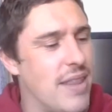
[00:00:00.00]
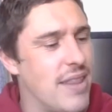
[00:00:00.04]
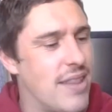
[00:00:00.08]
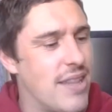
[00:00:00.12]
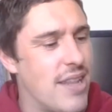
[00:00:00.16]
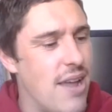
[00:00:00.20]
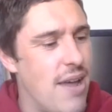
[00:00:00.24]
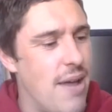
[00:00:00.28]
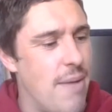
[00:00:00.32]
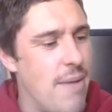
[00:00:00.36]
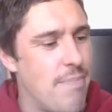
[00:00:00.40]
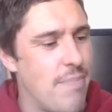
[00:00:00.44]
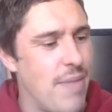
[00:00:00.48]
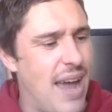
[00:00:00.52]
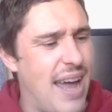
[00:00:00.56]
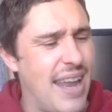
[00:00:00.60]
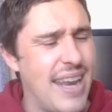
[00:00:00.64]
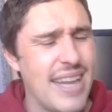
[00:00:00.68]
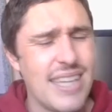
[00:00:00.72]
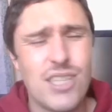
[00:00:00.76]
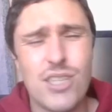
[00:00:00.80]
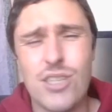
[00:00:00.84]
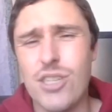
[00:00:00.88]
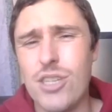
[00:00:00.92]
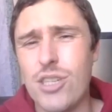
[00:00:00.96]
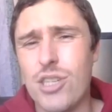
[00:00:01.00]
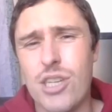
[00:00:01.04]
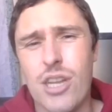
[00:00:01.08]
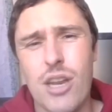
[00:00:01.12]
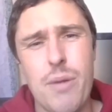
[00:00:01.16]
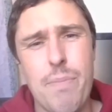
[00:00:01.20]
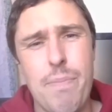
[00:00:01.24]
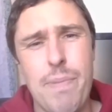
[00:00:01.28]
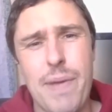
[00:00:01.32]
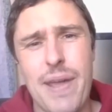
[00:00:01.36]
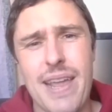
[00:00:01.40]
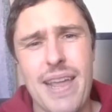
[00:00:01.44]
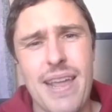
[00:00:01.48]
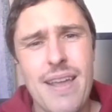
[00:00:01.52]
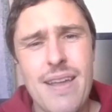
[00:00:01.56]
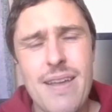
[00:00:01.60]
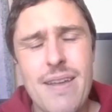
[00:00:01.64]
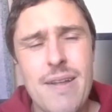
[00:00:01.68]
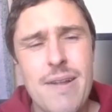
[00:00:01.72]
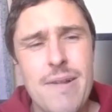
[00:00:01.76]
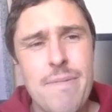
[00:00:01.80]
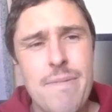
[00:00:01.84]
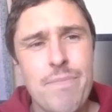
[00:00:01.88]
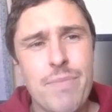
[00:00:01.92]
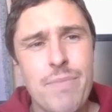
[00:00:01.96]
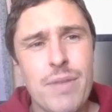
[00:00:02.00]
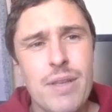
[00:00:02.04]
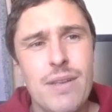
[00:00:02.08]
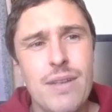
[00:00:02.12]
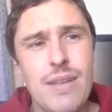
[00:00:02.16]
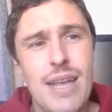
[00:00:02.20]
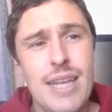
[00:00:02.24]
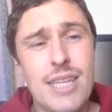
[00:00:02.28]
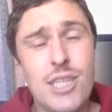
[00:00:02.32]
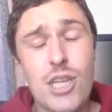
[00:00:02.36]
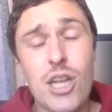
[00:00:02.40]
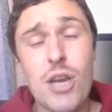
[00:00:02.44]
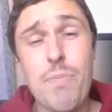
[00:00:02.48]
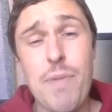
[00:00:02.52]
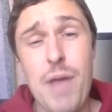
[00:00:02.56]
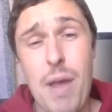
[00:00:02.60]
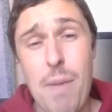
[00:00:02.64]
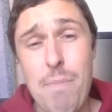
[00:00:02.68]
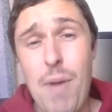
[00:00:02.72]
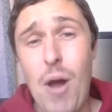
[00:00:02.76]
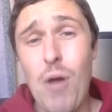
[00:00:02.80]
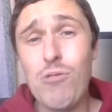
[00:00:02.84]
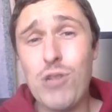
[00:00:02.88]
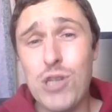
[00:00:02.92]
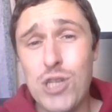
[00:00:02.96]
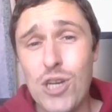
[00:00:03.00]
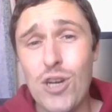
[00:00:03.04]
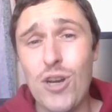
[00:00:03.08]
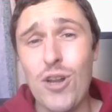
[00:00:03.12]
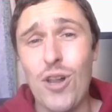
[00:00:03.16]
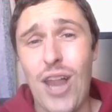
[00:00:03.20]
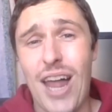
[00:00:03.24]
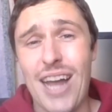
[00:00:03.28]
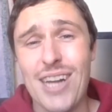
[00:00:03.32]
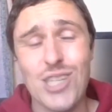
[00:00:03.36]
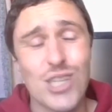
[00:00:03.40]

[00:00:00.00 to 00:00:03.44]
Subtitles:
and it's just going to be, it's going to be emotional.